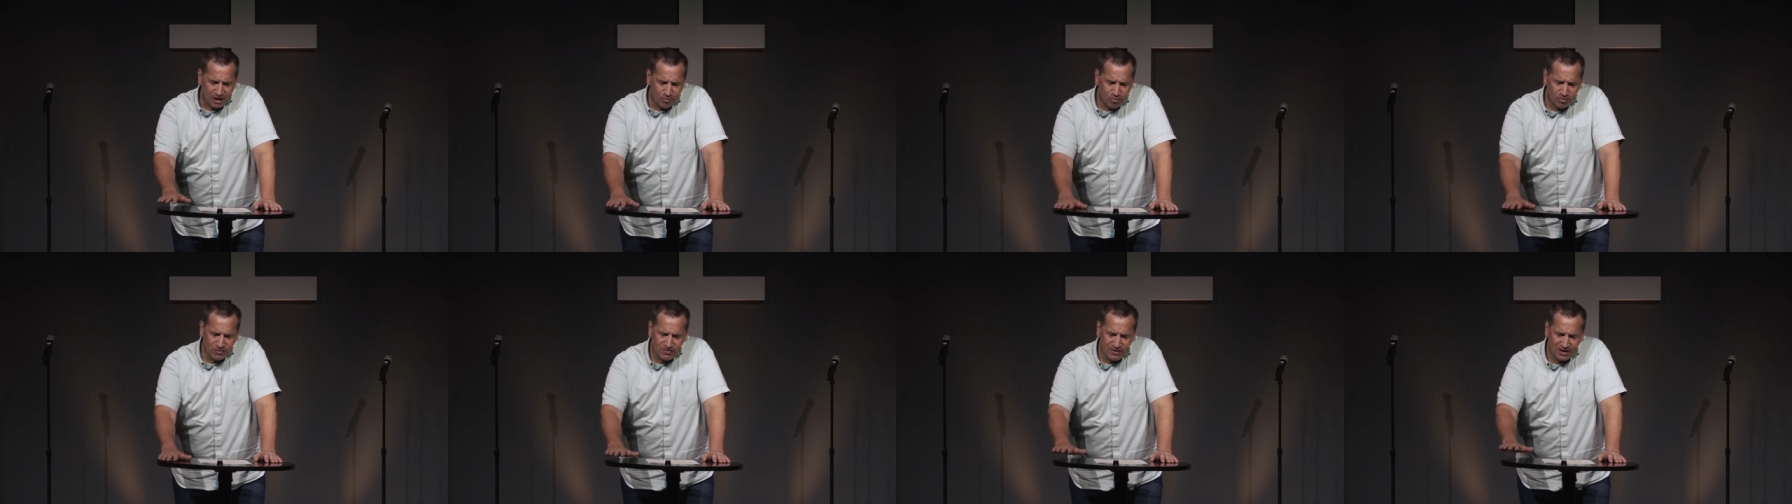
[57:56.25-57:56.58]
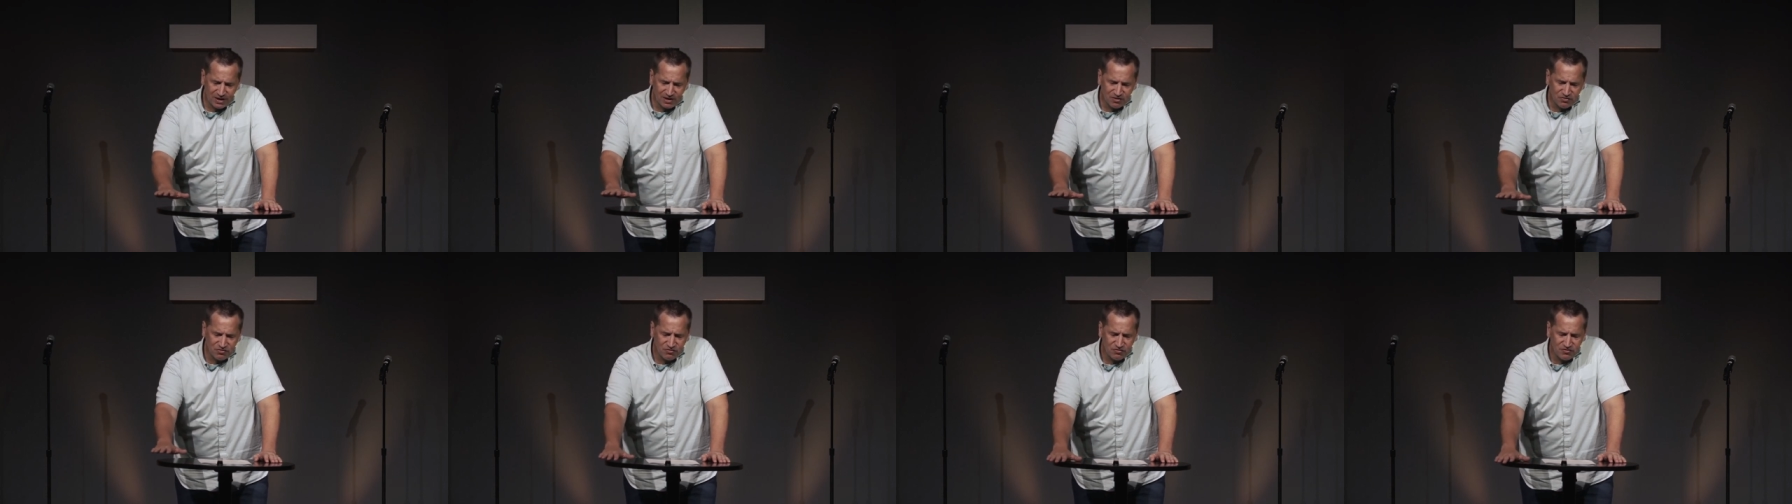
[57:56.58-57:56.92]
want to take
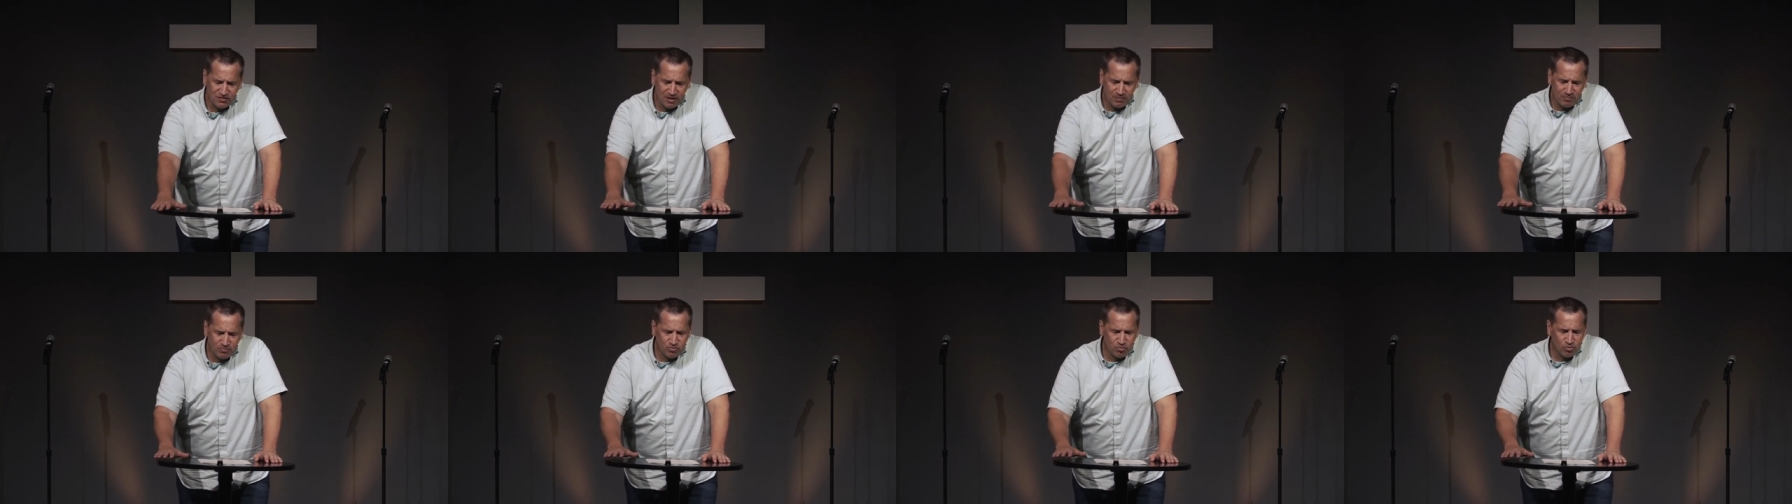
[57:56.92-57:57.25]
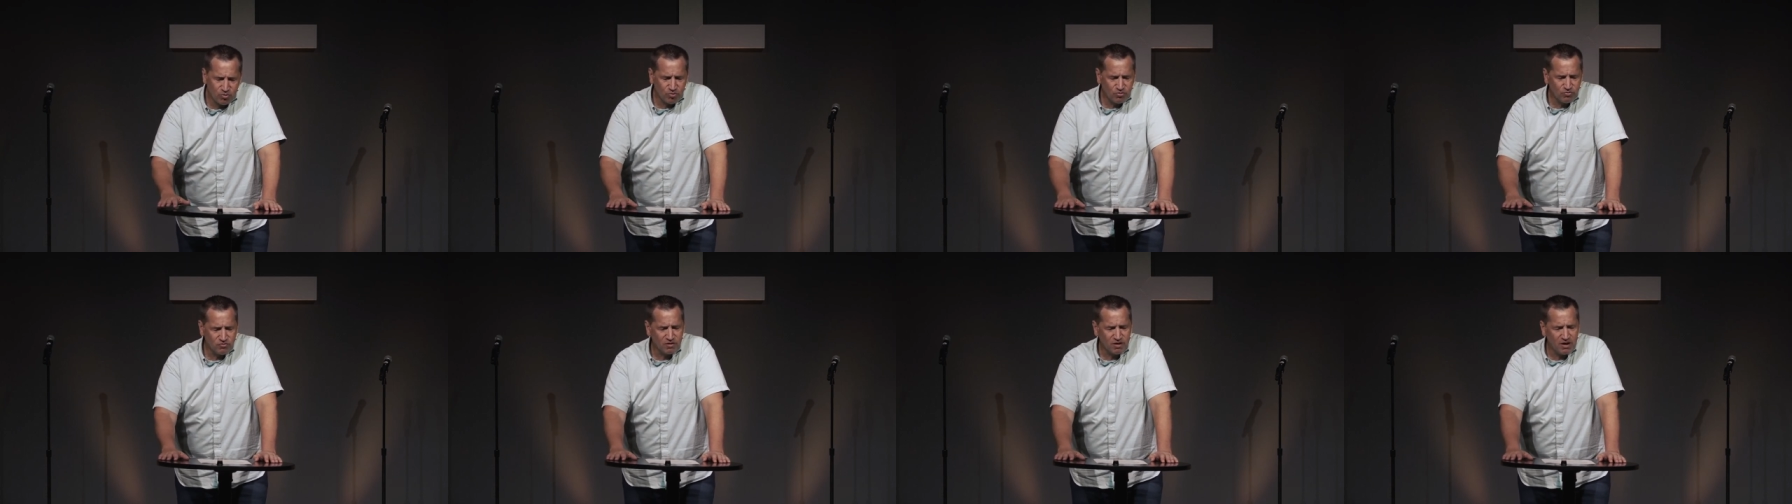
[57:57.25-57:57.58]
a step
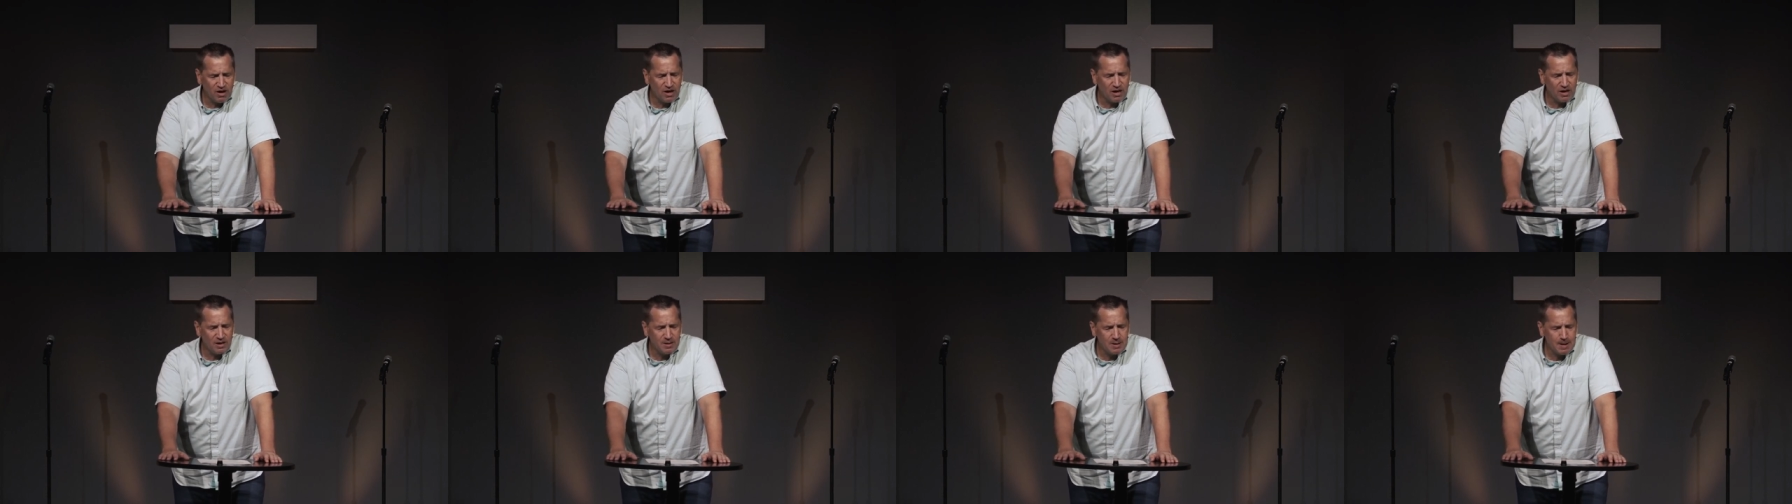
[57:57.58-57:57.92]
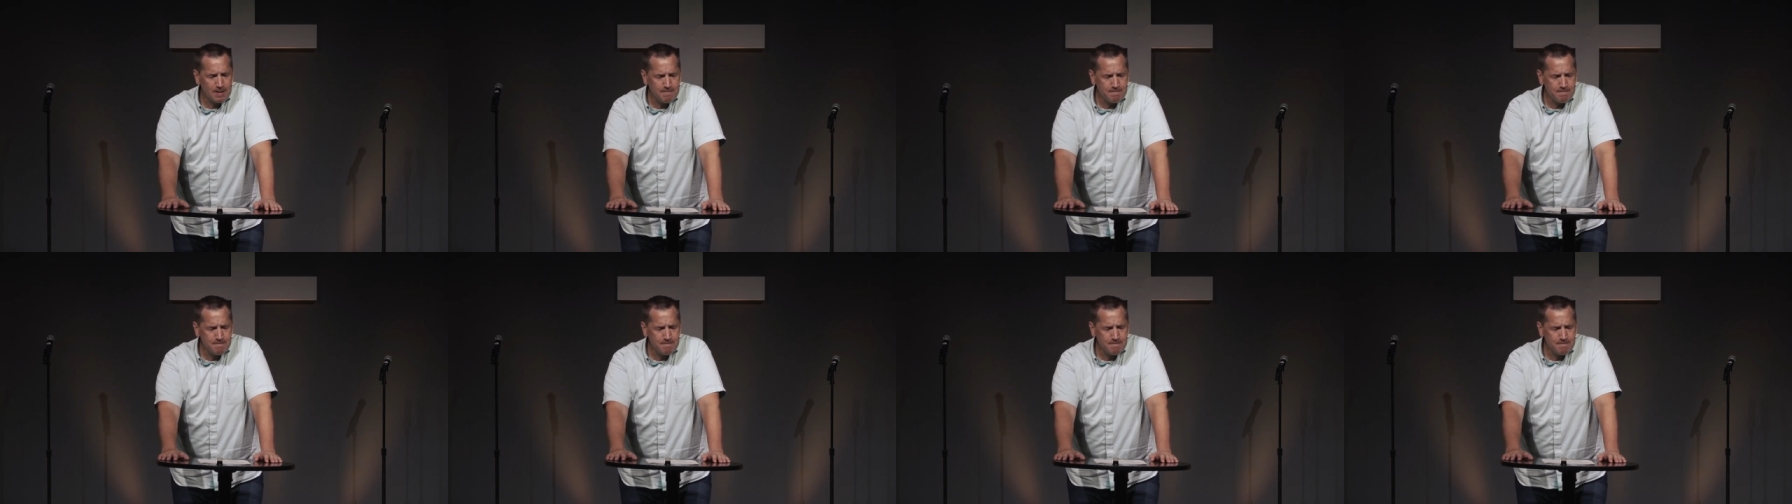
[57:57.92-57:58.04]
towards God,